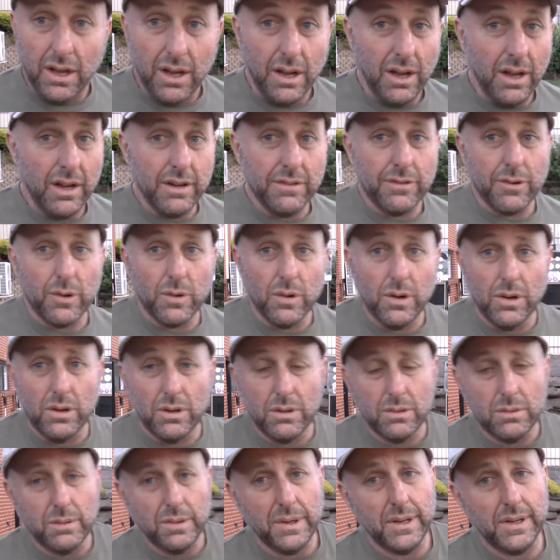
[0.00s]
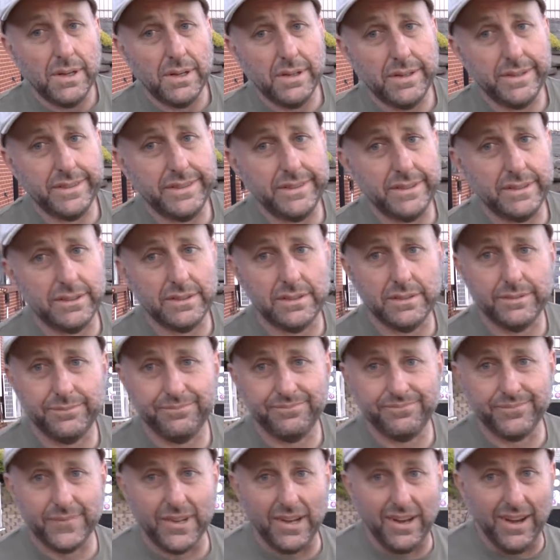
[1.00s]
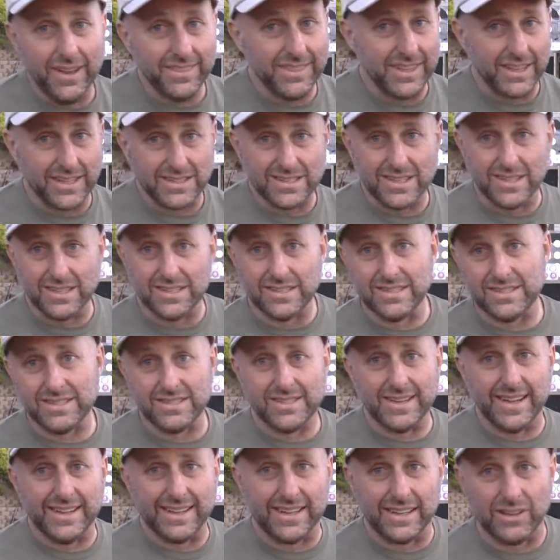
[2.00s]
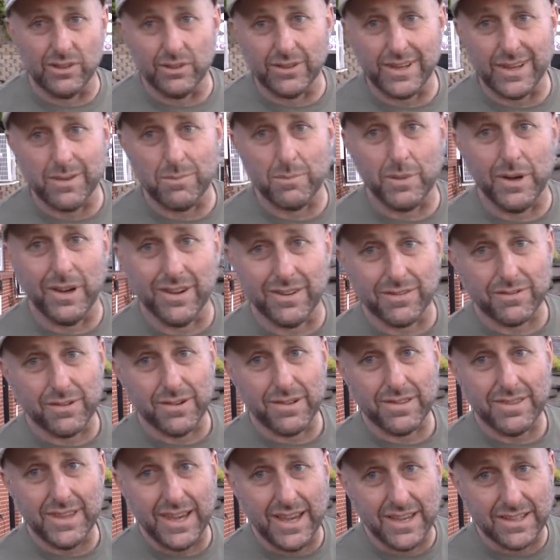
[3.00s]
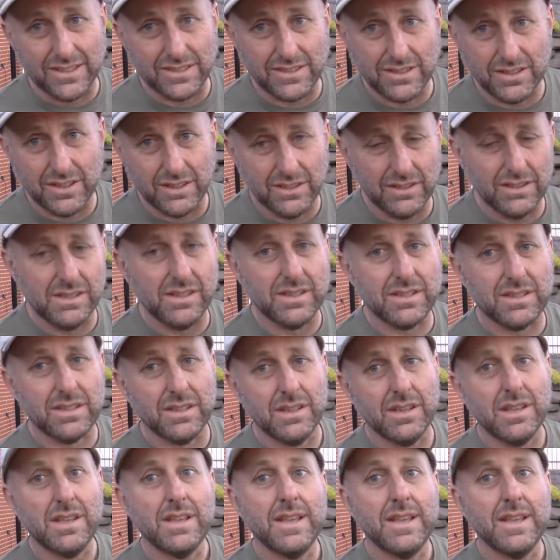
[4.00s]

overall I think it's a stunning looking bow for a thousand dollars